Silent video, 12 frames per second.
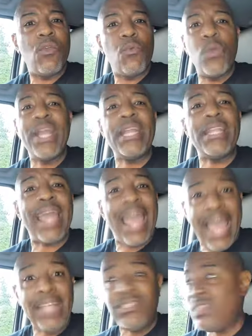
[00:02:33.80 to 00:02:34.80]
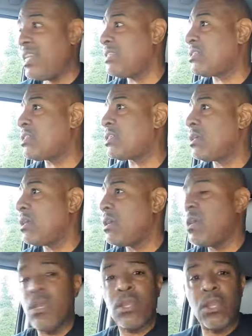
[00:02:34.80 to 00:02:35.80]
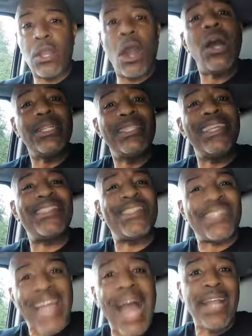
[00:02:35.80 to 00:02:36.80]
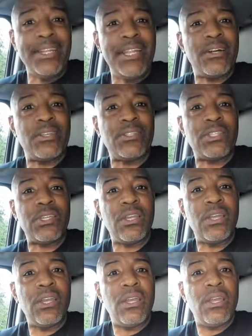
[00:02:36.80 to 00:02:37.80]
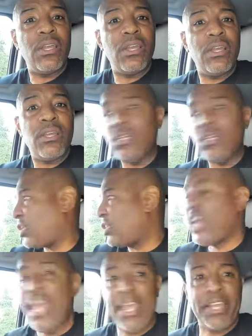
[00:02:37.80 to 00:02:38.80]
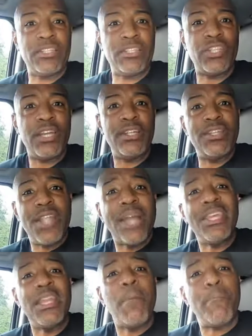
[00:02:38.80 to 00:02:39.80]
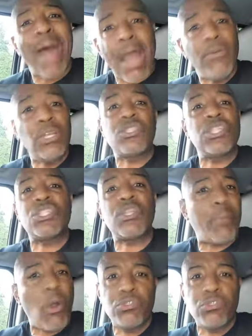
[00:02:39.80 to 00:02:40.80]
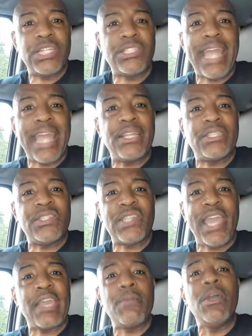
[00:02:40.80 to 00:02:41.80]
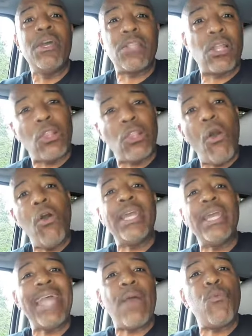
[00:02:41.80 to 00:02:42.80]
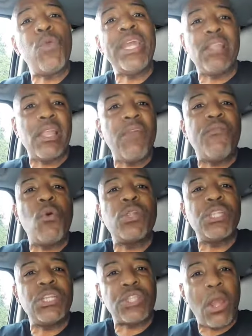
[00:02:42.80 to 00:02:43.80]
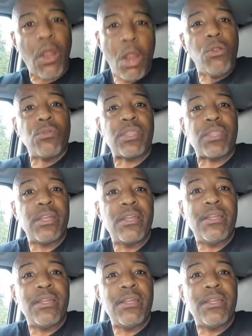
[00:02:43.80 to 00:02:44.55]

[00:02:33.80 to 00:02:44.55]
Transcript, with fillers: When in essence, God designed us to change. Nothing about us is supposed to stay the same. The longer that we live on this earth,